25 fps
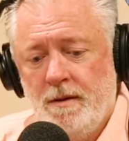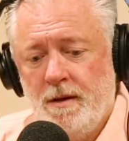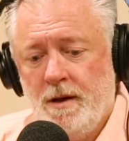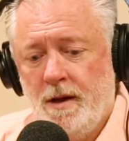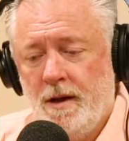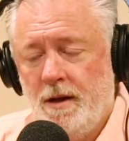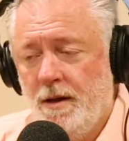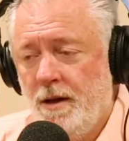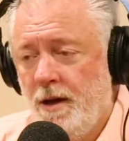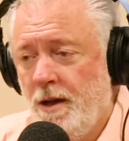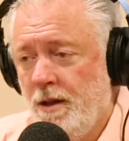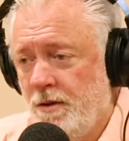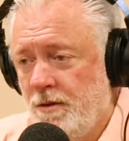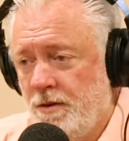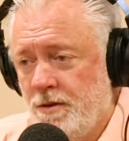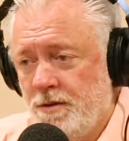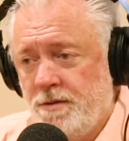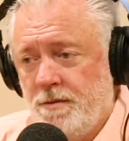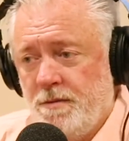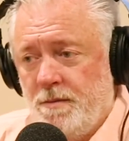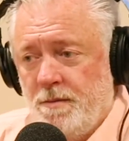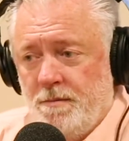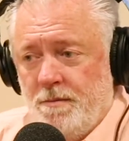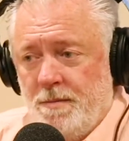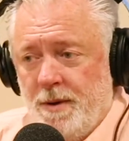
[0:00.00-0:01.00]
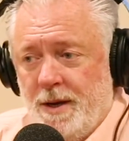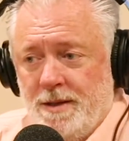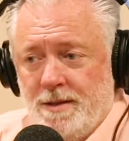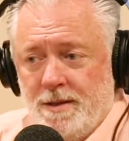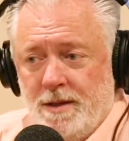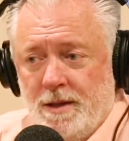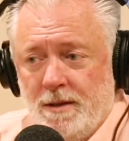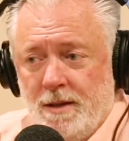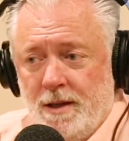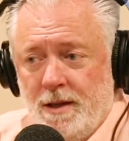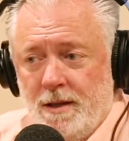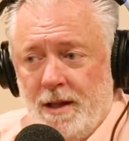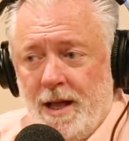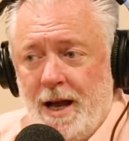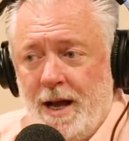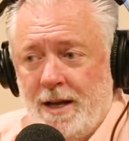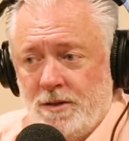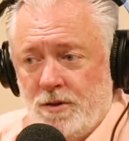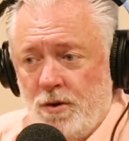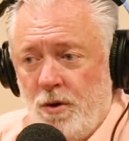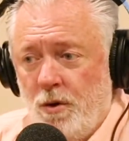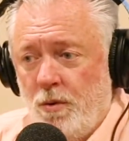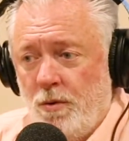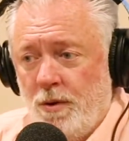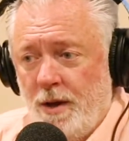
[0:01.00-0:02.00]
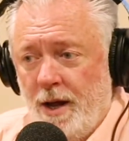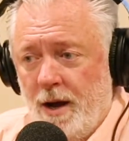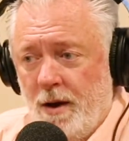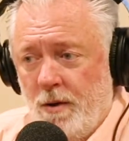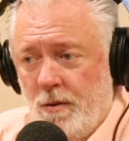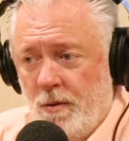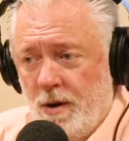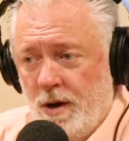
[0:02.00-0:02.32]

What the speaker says: Hitler's last holdout